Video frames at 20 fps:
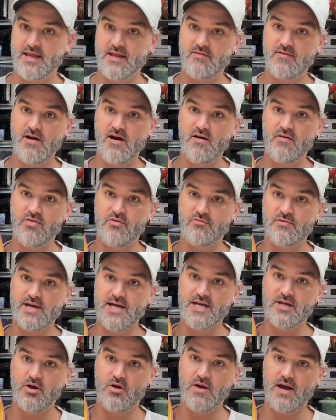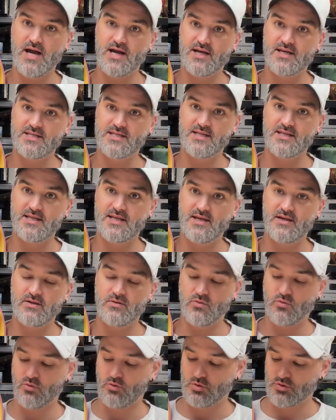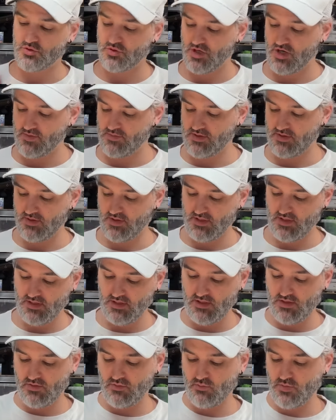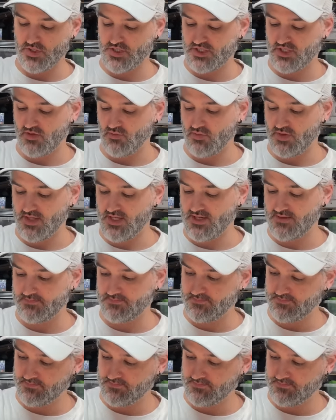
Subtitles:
There are three coat hangers in the wardrobe, which come with it.